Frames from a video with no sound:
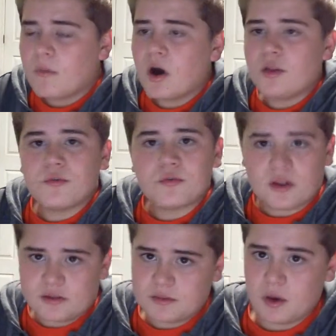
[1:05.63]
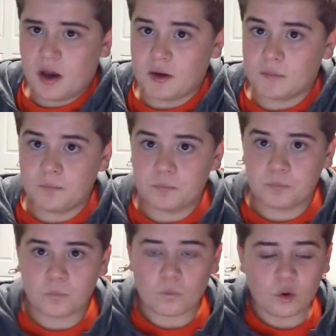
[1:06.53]
Other friends of mine,
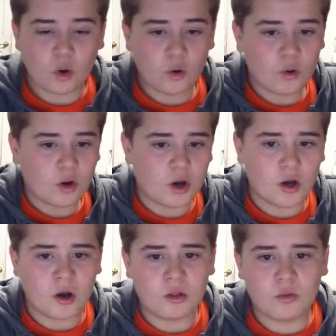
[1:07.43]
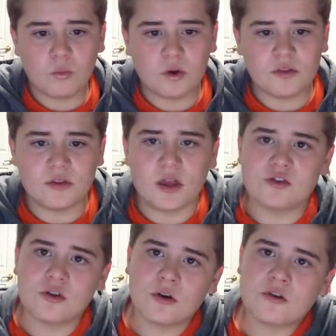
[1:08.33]
one at
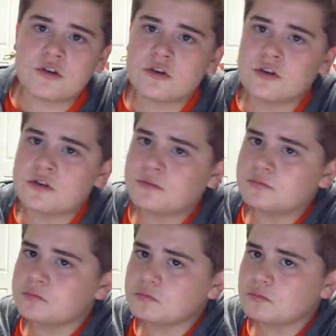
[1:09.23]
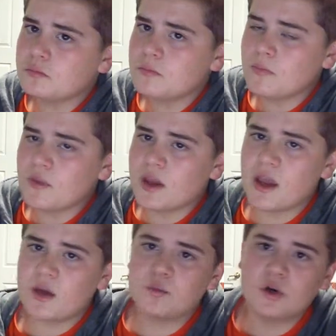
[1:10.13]
church,
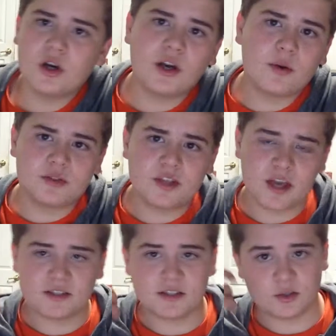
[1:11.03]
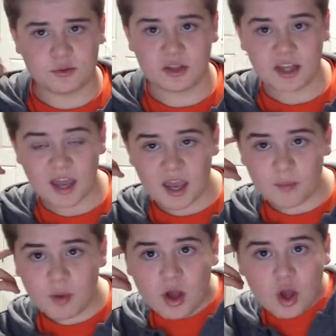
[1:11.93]
and one I was texting during the
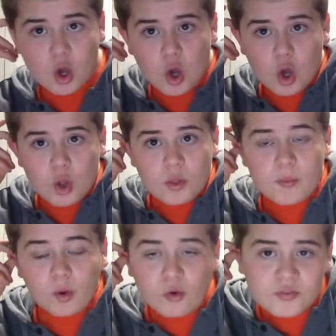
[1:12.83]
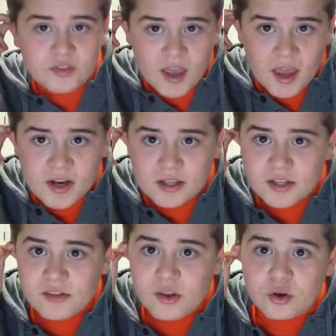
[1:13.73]
game, they both
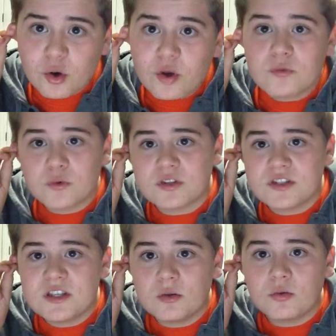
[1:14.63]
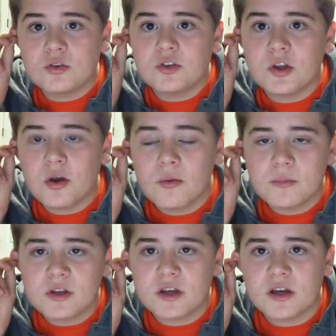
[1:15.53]
said they're going for the Seagulls
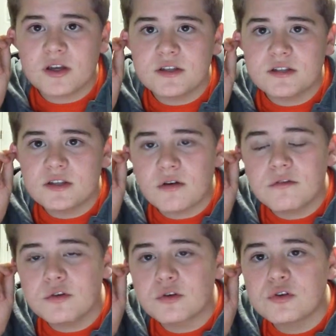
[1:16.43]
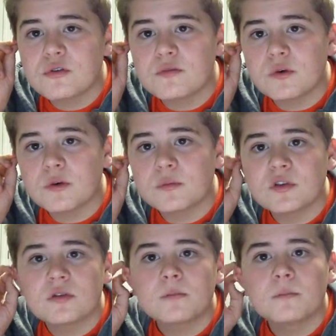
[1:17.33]
because of their uniforms.